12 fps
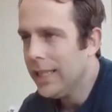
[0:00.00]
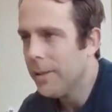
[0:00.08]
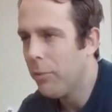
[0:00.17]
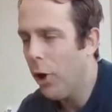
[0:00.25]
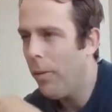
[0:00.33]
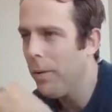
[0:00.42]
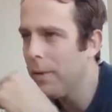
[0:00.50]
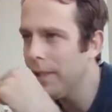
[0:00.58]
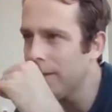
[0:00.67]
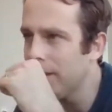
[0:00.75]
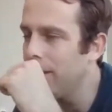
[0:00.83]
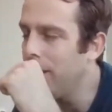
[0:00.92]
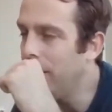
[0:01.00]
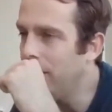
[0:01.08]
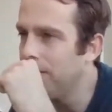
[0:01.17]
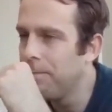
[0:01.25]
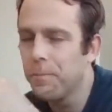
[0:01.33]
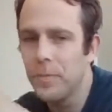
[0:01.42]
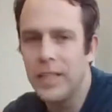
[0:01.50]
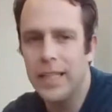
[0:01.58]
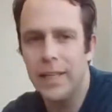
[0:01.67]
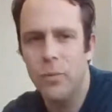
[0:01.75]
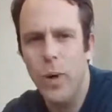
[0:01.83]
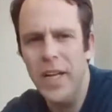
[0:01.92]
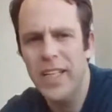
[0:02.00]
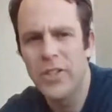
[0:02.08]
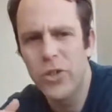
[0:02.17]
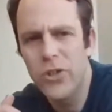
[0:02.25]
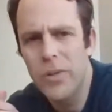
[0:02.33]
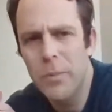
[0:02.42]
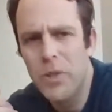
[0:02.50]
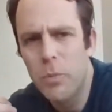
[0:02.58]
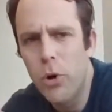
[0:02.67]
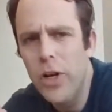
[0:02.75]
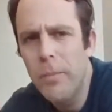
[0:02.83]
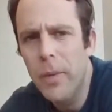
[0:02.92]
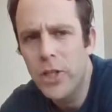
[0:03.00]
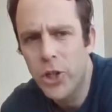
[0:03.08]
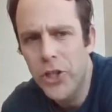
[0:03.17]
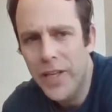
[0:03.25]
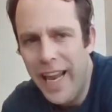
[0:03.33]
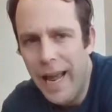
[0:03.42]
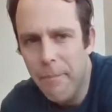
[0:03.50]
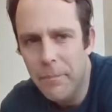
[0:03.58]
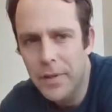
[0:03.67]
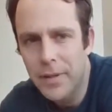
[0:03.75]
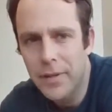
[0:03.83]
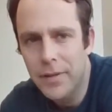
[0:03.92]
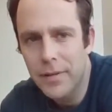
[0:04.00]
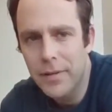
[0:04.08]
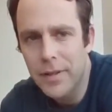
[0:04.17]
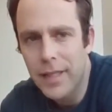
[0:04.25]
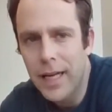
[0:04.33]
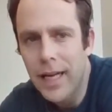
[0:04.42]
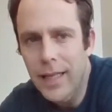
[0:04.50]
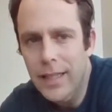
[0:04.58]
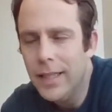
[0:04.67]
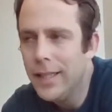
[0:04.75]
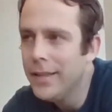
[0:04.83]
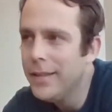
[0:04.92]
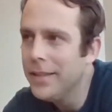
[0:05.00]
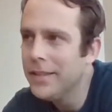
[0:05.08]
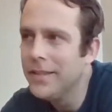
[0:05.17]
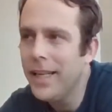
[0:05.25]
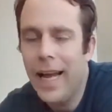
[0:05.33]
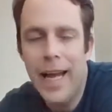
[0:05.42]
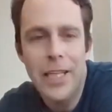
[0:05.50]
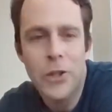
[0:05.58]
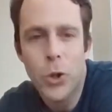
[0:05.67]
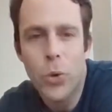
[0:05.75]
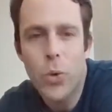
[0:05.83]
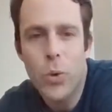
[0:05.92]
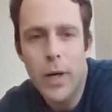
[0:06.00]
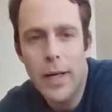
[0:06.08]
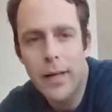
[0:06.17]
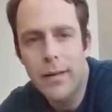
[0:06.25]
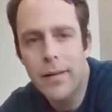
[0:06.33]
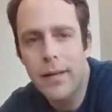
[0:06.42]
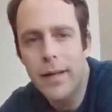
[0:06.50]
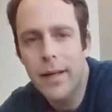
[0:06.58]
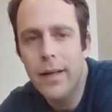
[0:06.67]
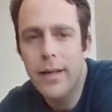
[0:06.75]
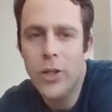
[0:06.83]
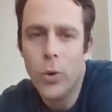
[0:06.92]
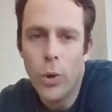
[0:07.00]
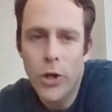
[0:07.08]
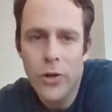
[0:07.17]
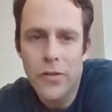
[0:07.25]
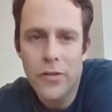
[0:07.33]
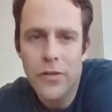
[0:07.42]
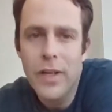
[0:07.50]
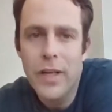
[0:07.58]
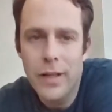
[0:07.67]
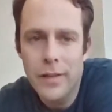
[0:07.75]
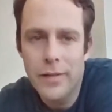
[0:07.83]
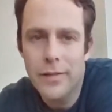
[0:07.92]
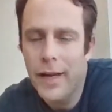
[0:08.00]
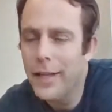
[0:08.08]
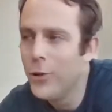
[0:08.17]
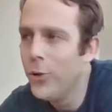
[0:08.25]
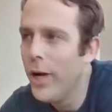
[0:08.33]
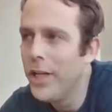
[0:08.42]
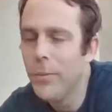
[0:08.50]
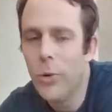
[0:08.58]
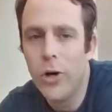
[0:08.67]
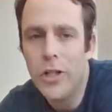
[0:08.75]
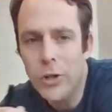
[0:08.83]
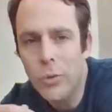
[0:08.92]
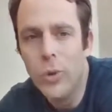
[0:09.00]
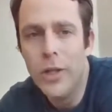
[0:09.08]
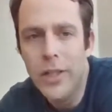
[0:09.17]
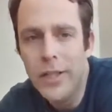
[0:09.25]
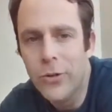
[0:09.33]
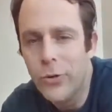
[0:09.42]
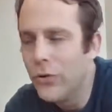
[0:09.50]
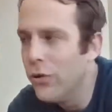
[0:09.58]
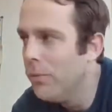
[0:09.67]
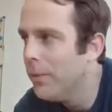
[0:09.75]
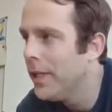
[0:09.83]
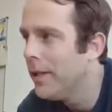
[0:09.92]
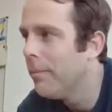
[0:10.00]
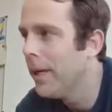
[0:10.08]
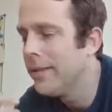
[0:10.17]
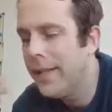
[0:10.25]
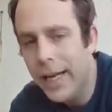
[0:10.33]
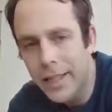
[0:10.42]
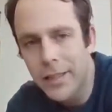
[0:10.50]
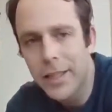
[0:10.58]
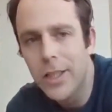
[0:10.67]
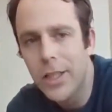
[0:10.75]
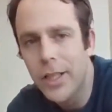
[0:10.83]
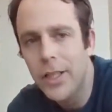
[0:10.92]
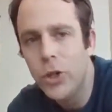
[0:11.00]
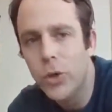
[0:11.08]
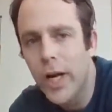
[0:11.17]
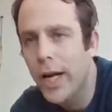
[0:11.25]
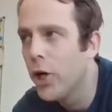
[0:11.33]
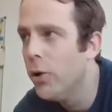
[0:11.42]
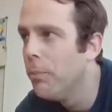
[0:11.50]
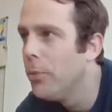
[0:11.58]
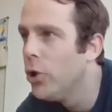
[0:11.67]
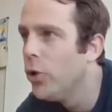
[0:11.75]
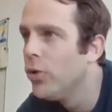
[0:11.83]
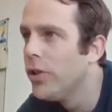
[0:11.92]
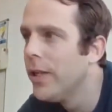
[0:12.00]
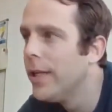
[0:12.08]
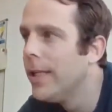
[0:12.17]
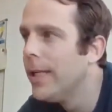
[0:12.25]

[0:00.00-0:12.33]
The problem is that when the system is pretty much damped, this A2, you will not see this A2 anymore and you will need to zoom in. But technically you can compute